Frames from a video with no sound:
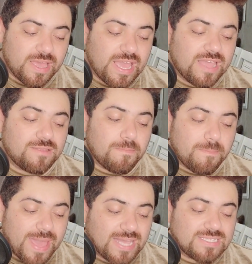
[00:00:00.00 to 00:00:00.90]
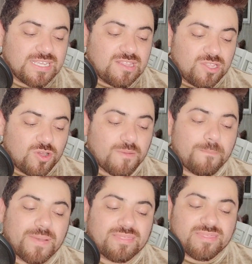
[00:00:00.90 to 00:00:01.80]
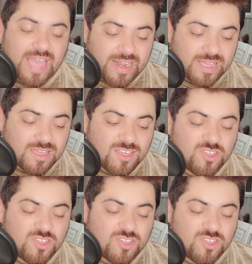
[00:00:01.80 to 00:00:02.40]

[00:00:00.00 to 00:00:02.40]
it makes it look pathetic.